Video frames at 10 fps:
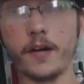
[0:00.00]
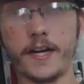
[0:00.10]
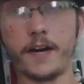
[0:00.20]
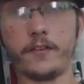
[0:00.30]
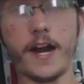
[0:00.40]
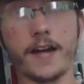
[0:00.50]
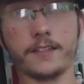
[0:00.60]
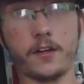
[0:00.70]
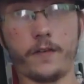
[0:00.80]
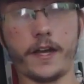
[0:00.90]
but I never
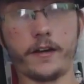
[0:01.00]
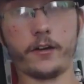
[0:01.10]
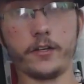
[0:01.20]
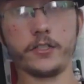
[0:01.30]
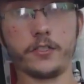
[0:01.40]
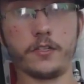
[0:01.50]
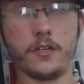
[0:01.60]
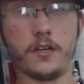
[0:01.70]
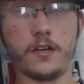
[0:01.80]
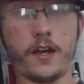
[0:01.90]
acted on that urge.
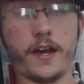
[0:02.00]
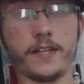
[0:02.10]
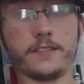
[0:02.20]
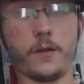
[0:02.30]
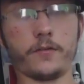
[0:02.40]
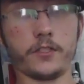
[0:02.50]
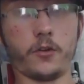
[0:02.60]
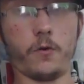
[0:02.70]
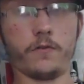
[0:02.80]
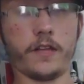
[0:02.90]
I had
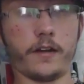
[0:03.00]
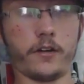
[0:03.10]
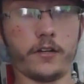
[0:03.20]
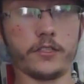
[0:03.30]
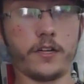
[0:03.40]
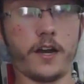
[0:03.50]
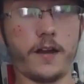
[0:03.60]
self-control over that urge.